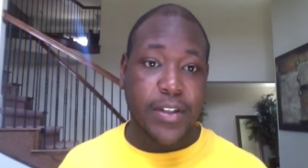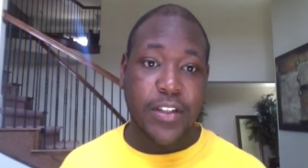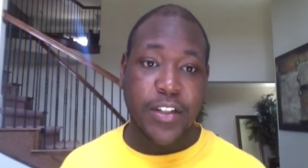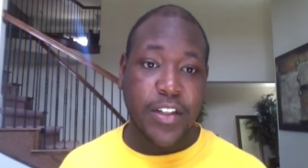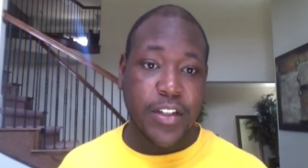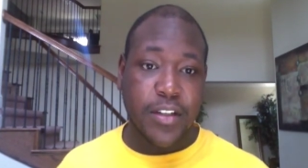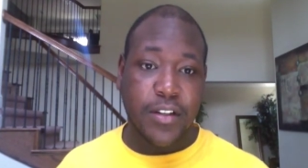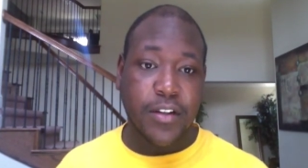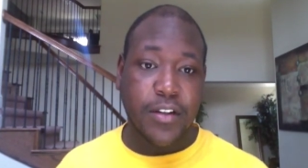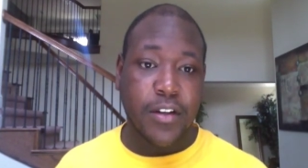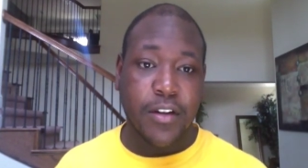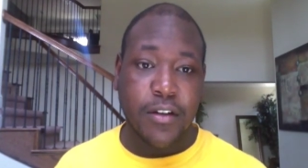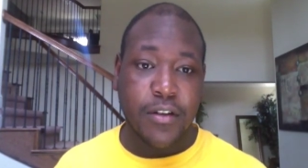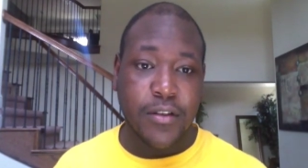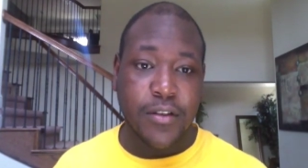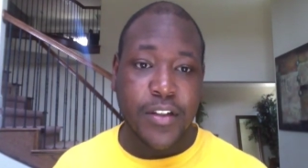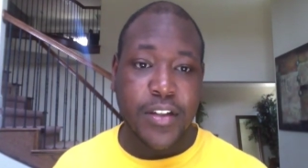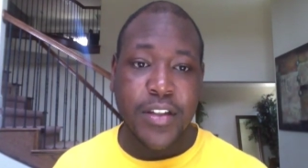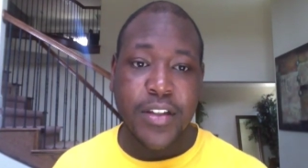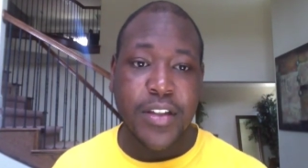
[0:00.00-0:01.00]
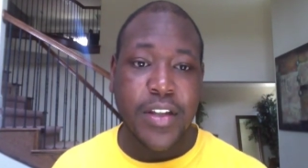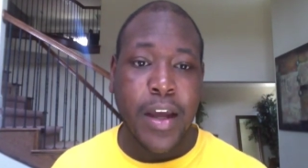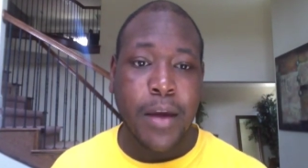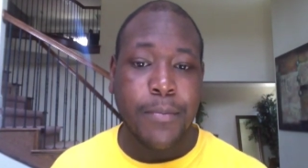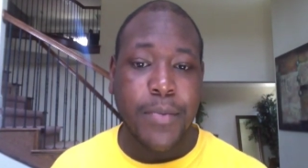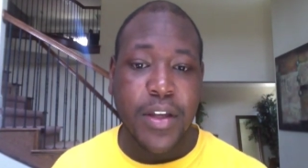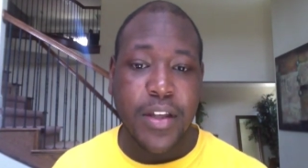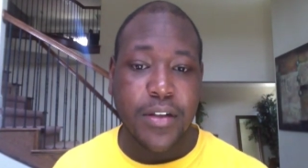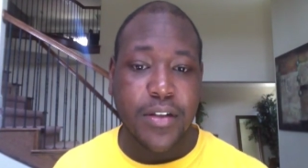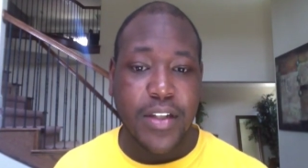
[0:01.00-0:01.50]
Just girl, just
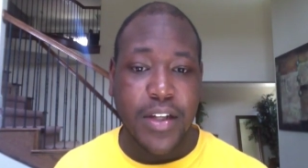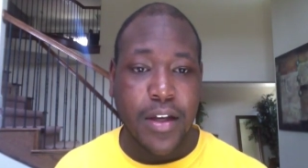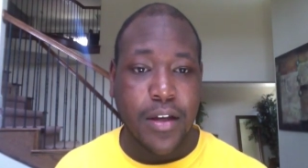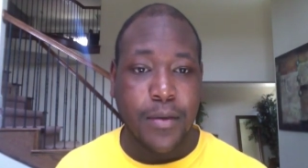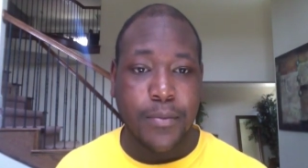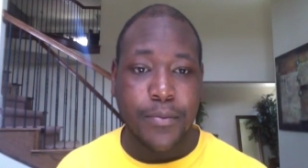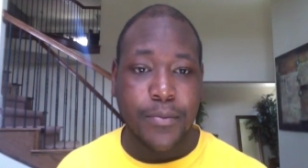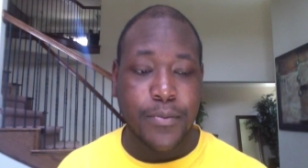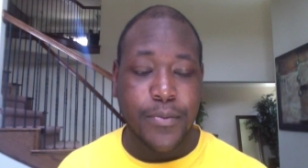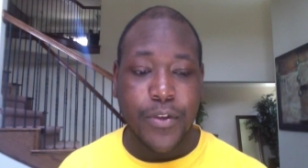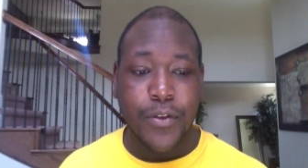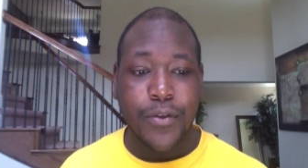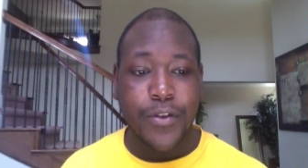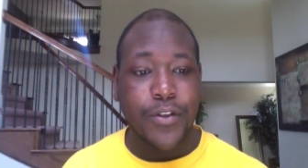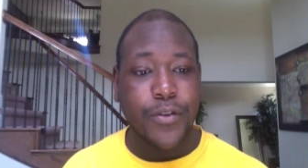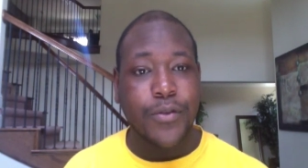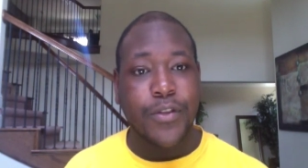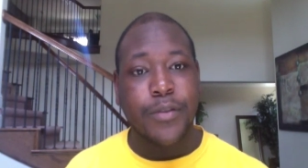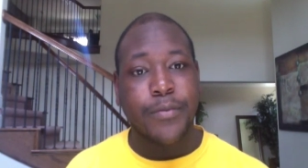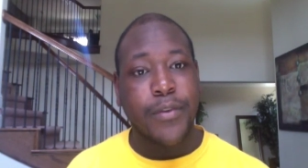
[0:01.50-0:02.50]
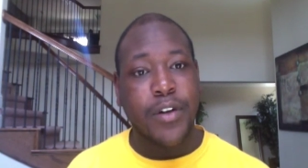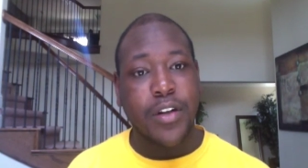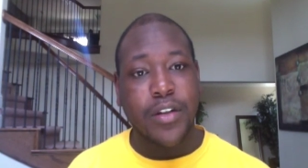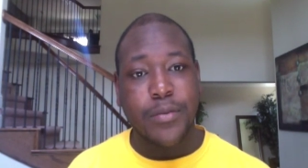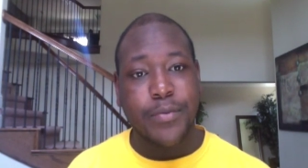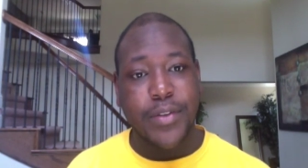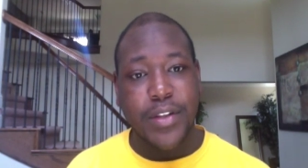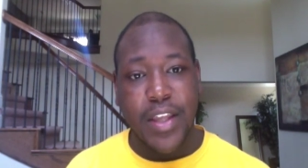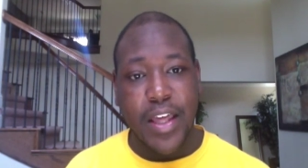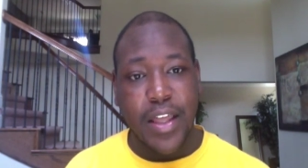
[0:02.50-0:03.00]
stop being dumb. You're too smart
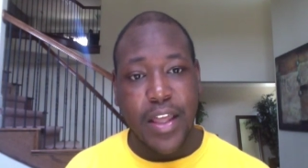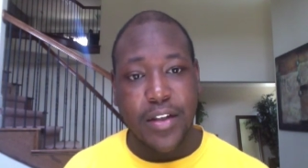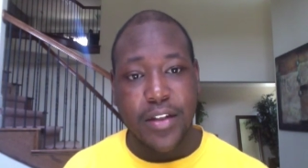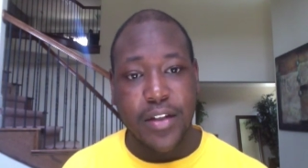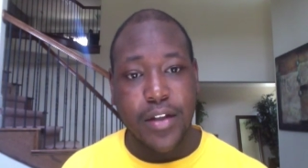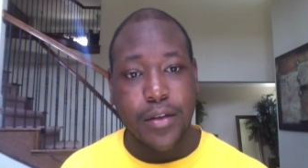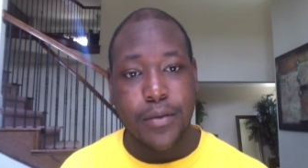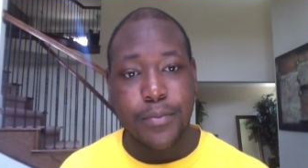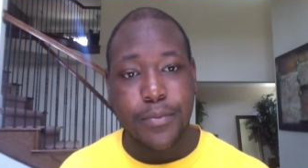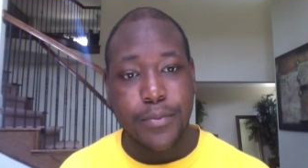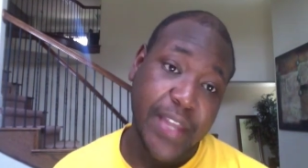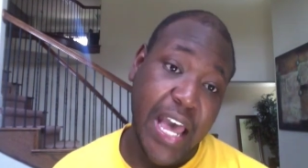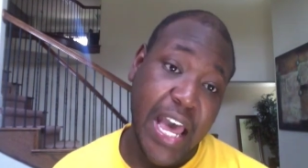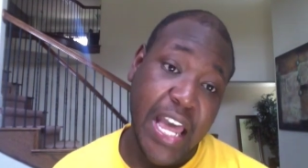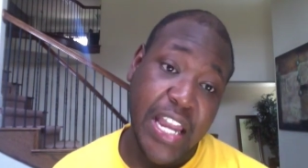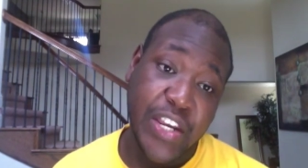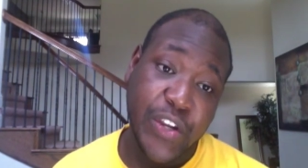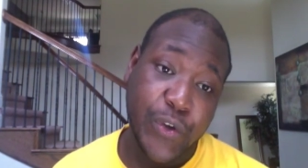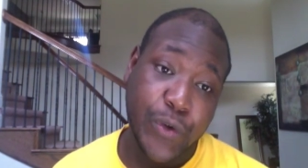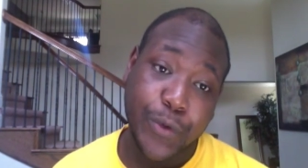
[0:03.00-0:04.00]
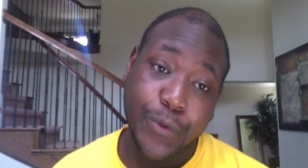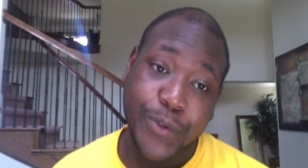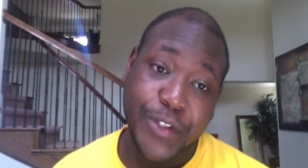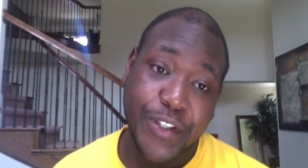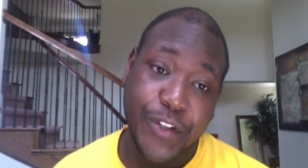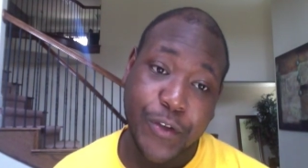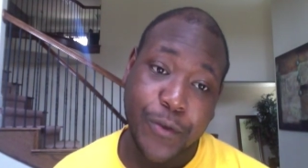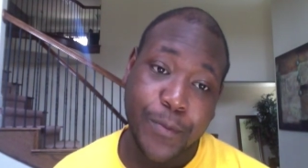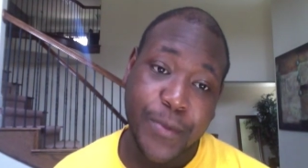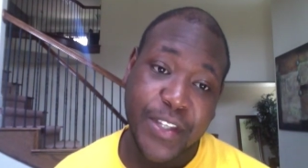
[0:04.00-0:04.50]
to be that dumb. I knew it
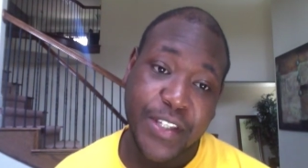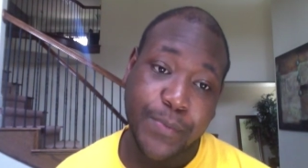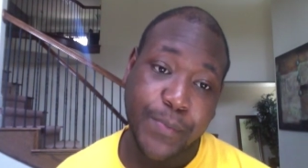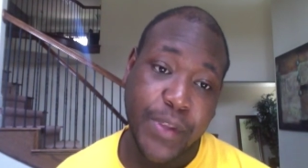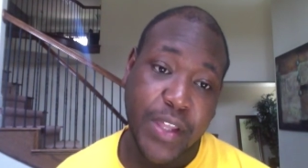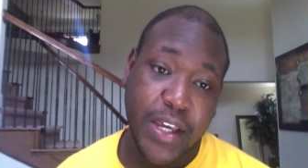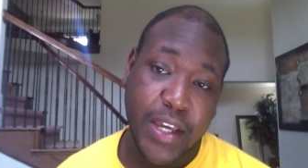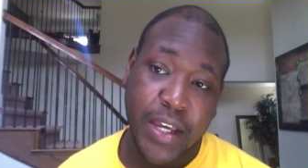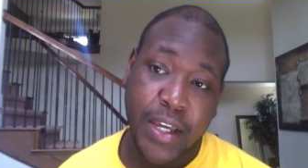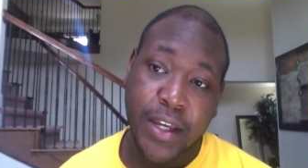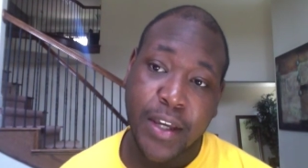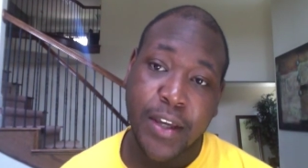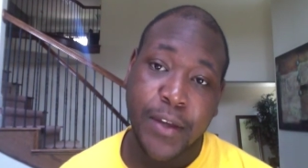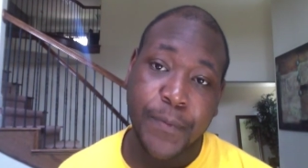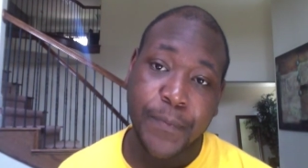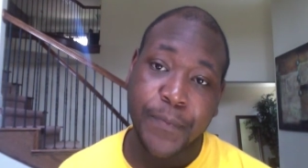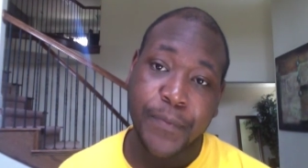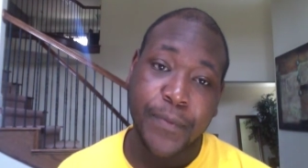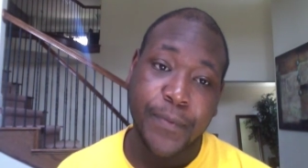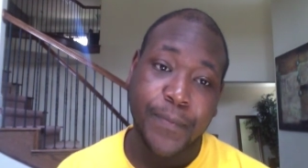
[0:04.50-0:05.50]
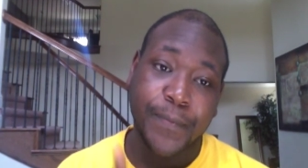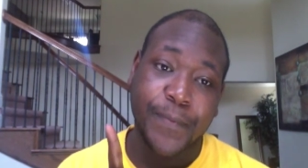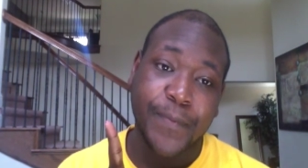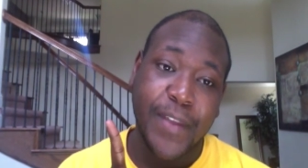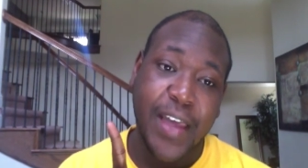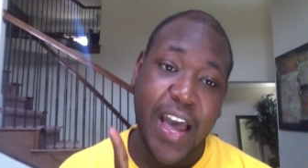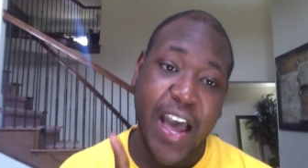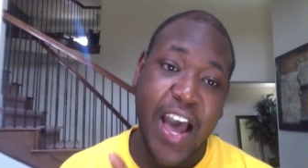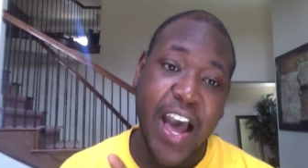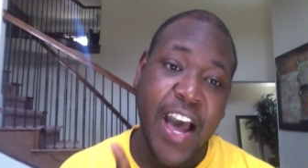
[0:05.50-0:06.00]
was you, Miss Blake.
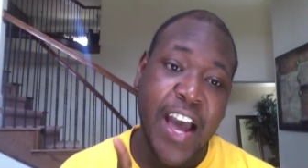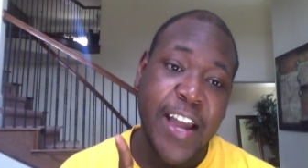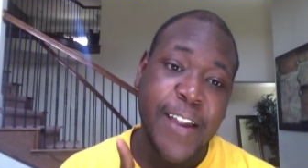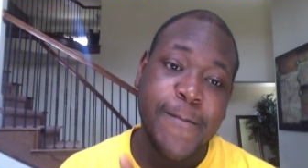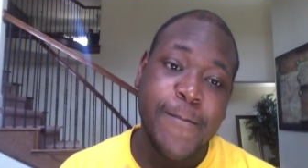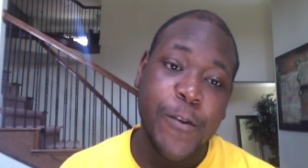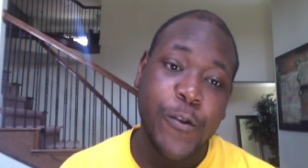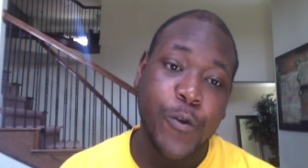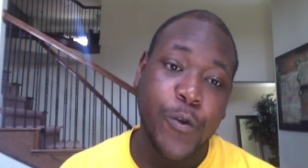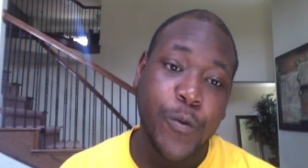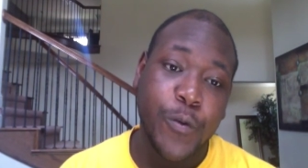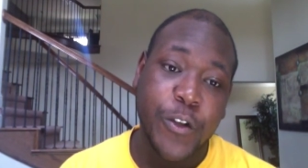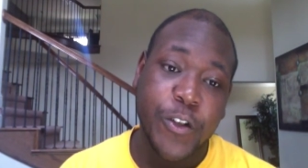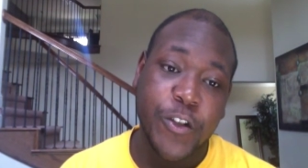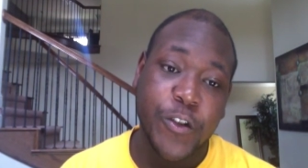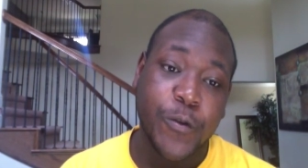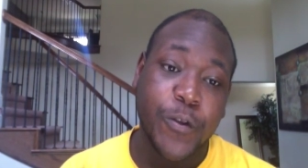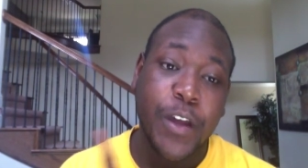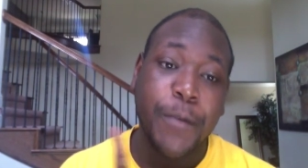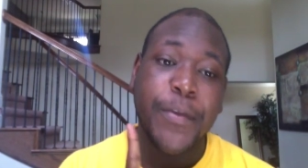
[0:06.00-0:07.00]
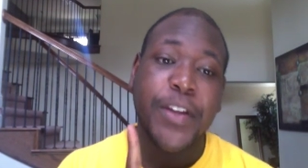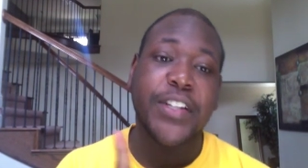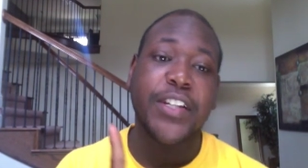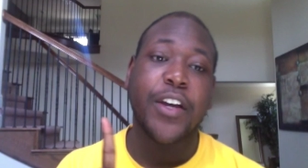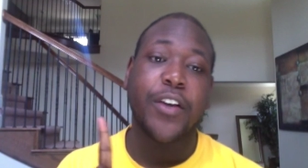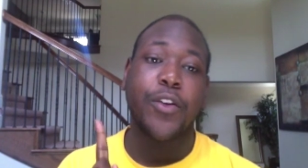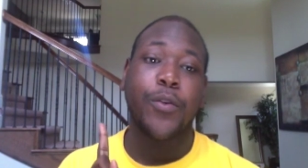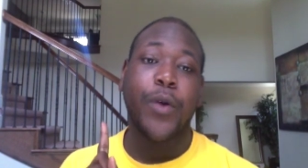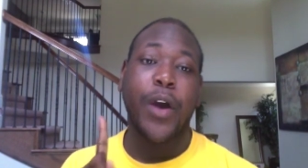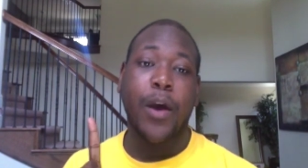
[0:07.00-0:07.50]
I knew it was you. Let me
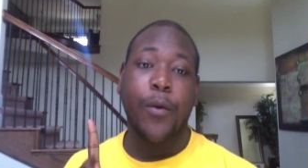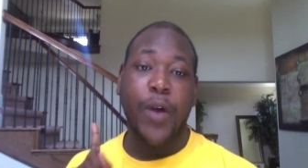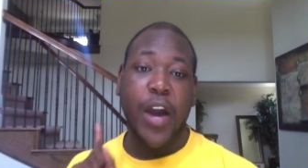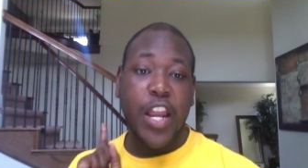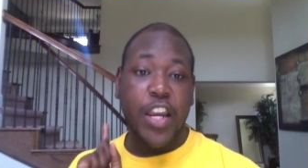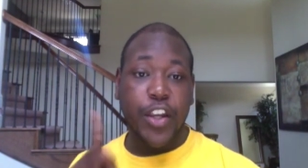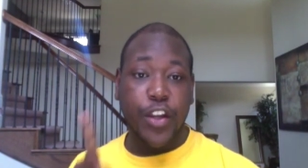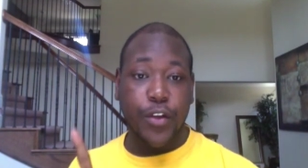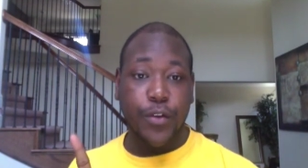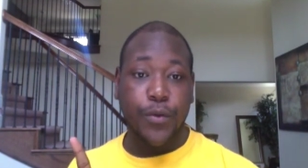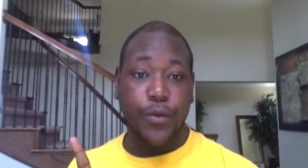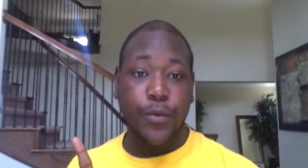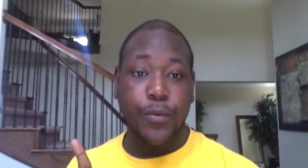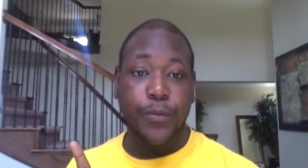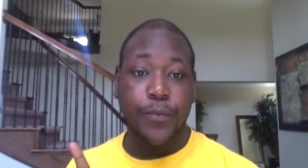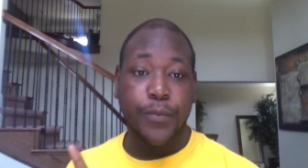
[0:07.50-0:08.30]
tell you how I knew.